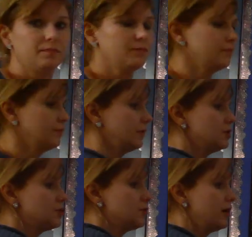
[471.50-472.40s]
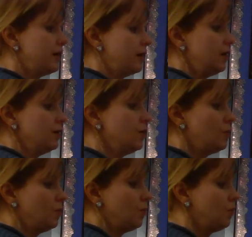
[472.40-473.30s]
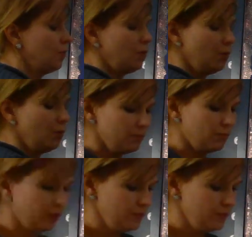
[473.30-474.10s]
Let's try 1 more.